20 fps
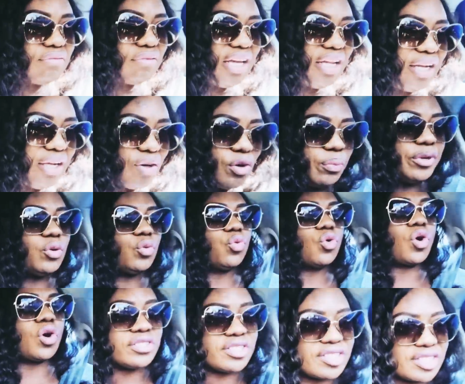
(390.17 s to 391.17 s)
a little bit
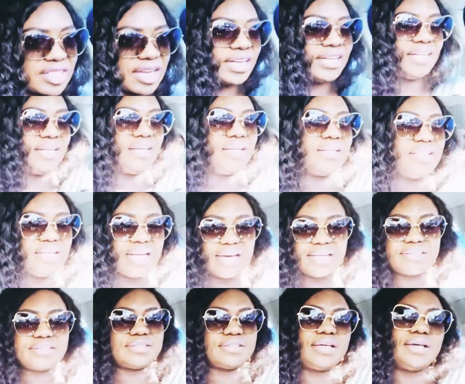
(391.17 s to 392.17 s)
concerning
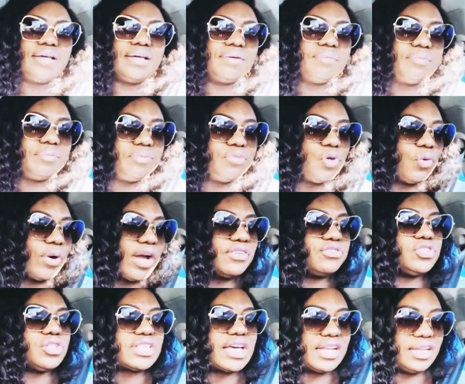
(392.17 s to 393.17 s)
that your
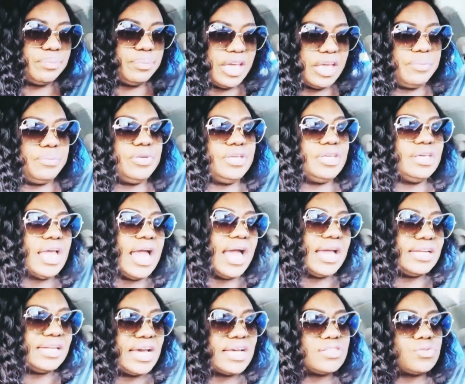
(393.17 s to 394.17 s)
wife just had a baby
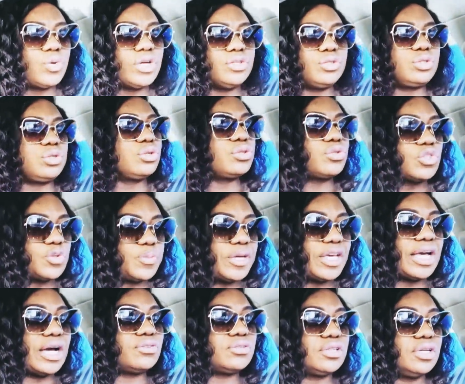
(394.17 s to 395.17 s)
and that's when you chose to
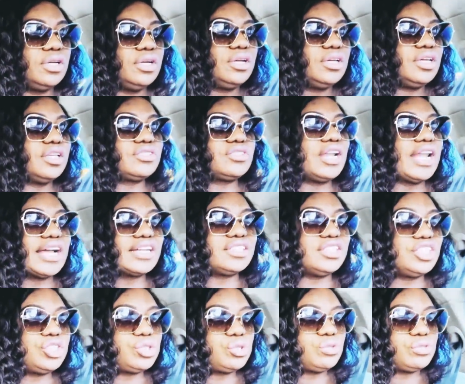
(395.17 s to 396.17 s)
speak out. It's not like
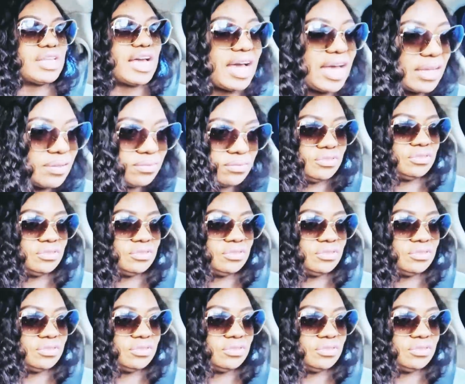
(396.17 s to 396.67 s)
the issues are,